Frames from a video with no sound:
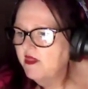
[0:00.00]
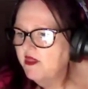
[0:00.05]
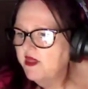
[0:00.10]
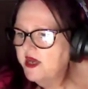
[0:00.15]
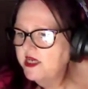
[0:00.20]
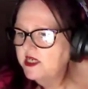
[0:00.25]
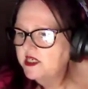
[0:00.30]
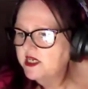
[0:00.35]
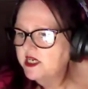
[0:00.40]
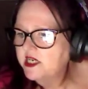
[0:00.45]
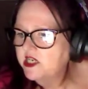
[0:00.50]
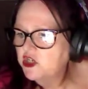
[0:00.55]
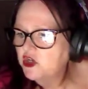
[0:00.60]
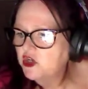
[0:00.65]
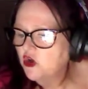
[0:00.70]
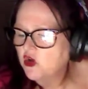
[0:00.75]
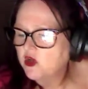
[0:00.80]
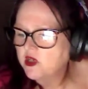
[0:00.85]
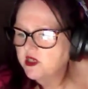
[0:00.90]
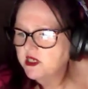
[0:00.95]
this is
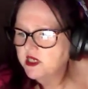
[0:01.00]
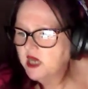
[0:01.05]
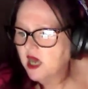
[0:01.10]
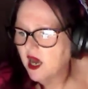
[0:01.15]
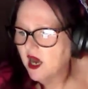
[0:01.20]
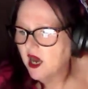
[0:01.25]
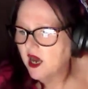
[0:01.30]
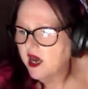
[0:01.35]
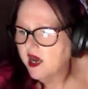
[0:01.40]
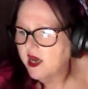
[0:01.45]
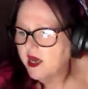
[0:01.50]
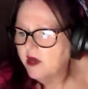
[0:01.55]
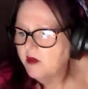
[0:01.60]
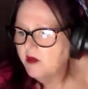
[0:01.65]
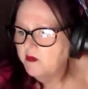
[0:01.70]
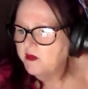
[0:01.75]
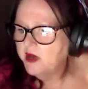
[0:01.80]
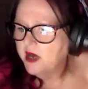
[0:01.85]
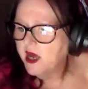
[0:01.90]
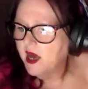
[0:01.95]
your
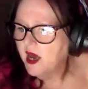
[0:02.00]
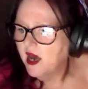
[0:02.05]
time.